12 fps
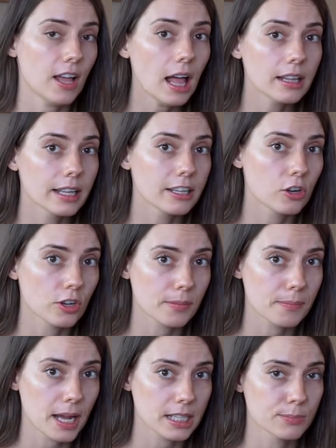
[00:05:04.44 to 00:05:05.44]
valid on your
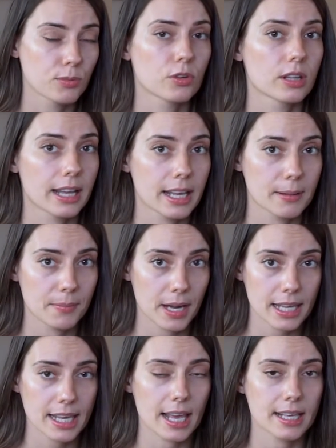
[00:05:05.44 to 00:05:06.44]
passport, like in
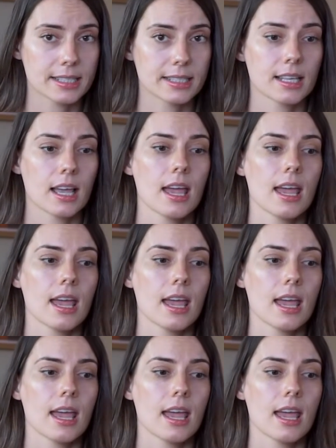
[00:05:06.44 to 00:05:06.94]
my case,